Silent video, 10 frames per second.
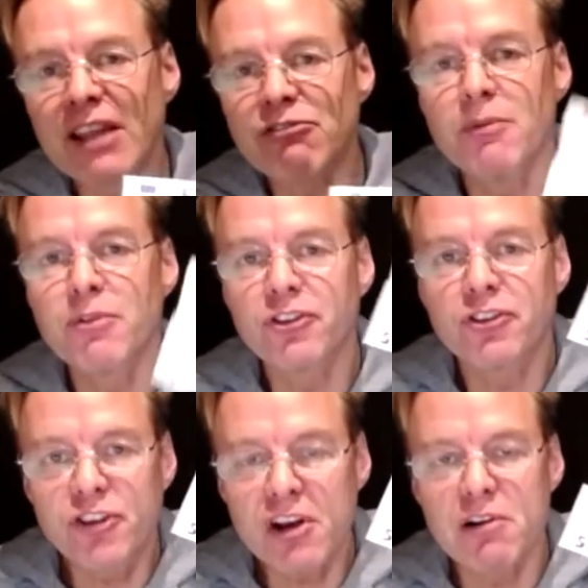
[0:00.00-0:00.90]
of the
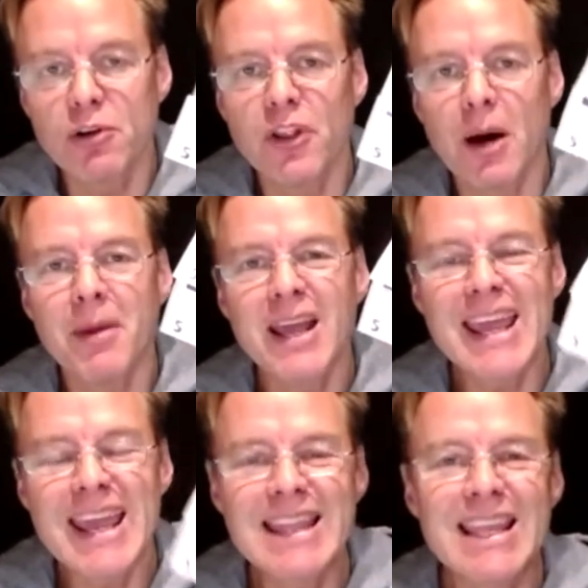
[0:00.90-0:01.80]
serial number
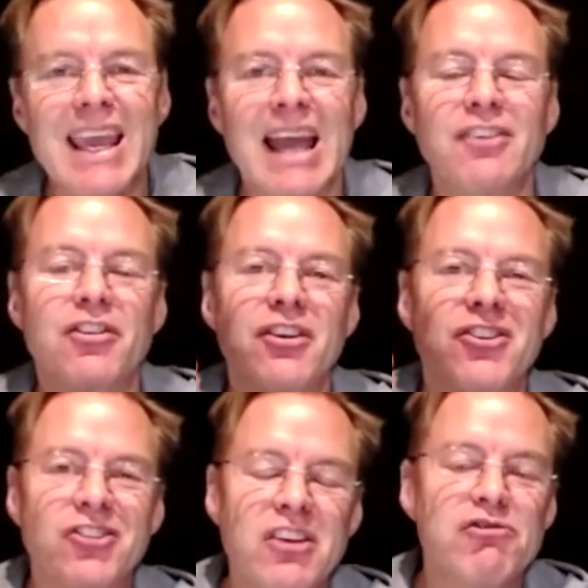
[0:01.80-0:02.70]
indicates the
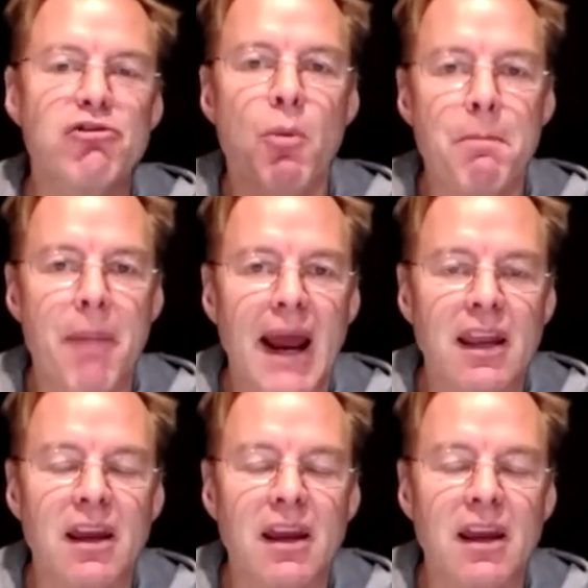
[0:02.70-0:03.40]
central bank